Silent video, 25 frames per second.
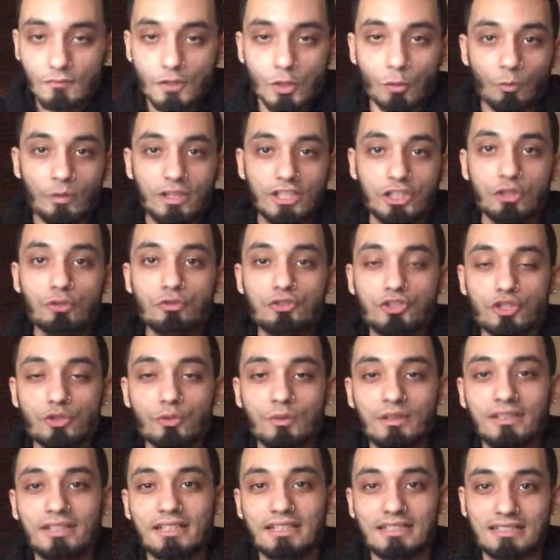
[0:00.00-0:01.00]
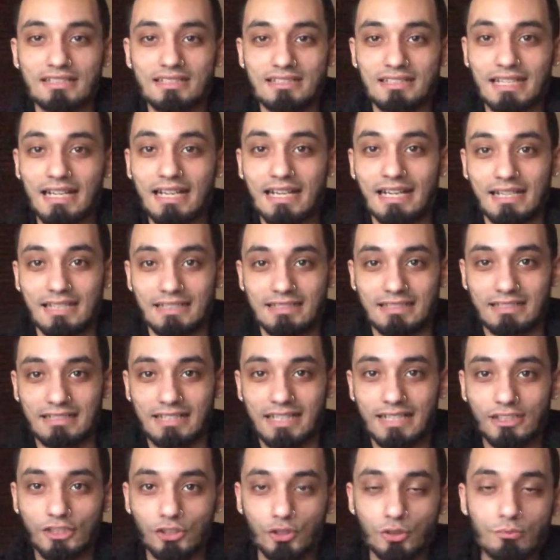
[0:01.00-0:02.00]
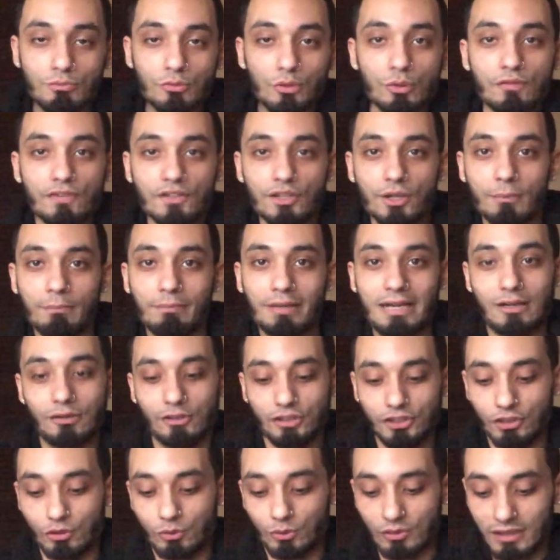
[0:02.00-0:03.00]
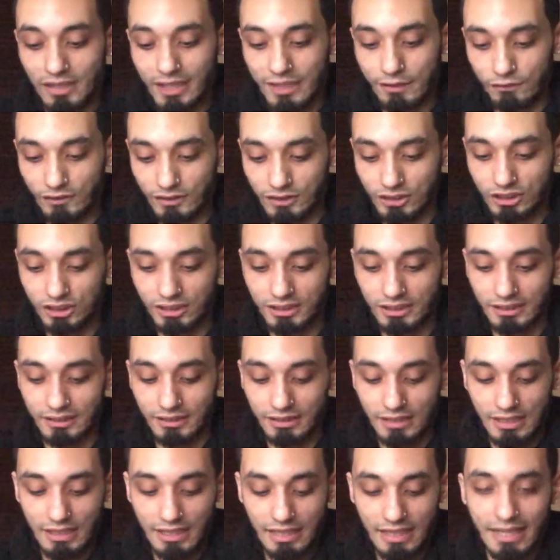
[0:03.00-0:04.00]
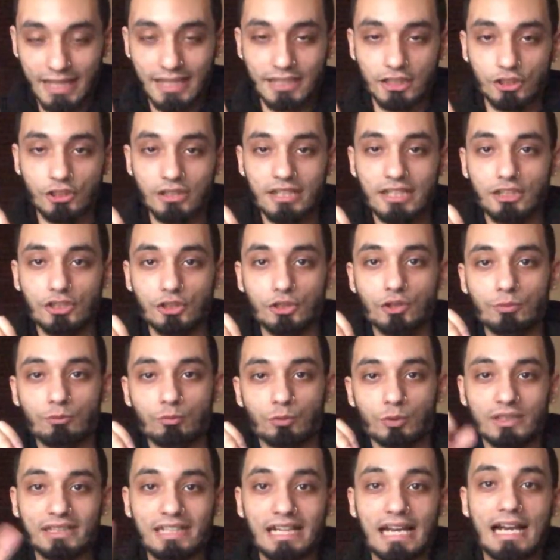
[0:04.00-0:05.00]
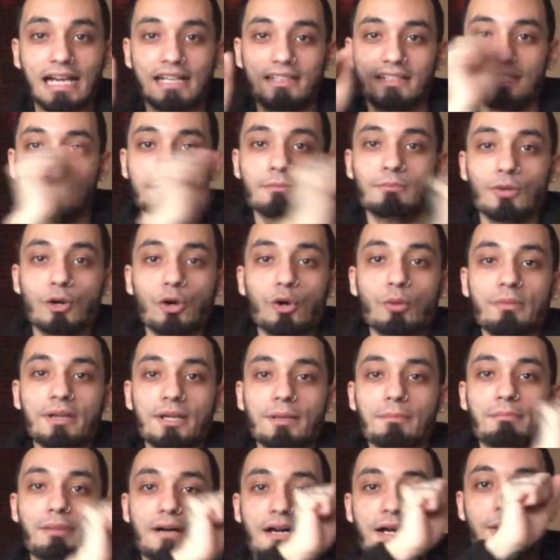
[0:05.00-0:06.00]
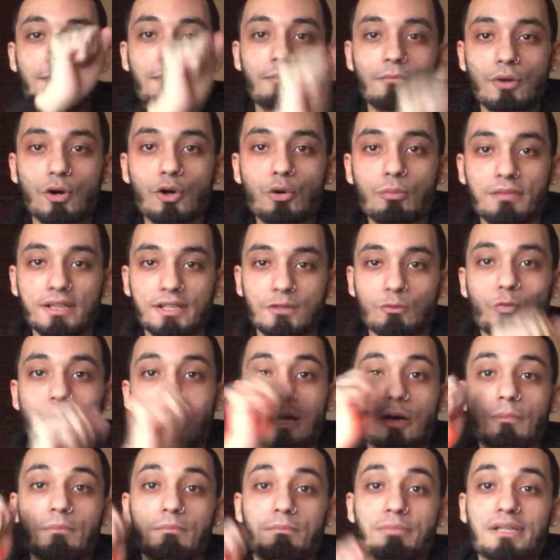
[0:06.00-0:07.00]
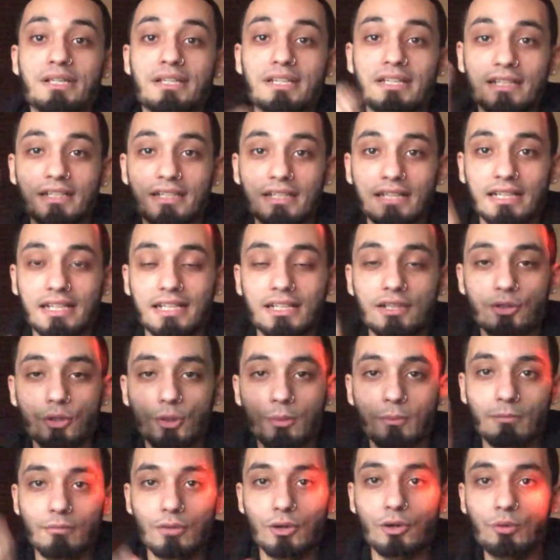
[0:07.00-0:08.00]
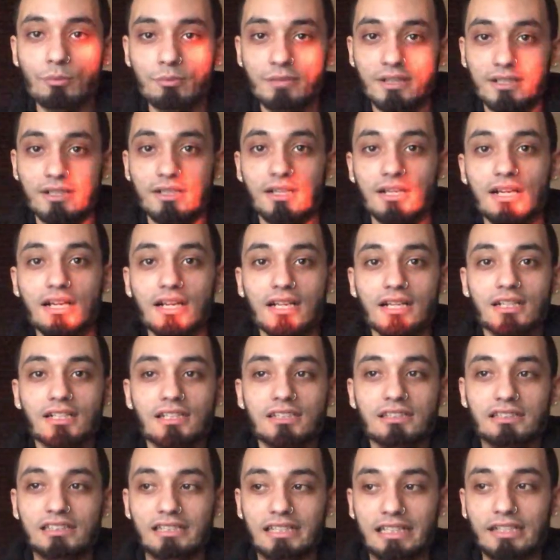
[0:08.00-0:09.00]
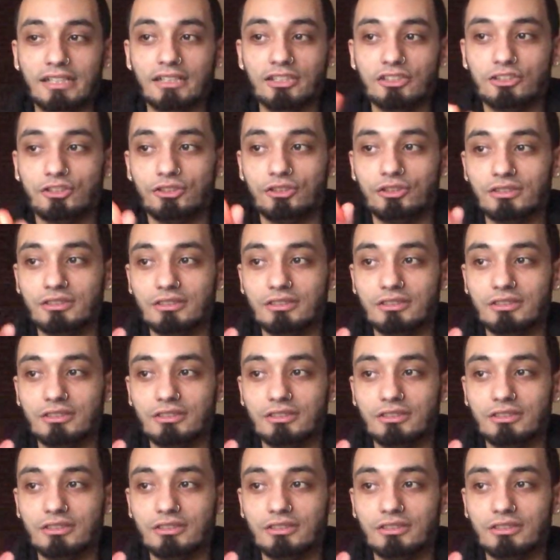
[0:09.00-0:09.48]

when you doing this dance and you moving about your life and shit, and and you reacting moment by moment while being in the moment, there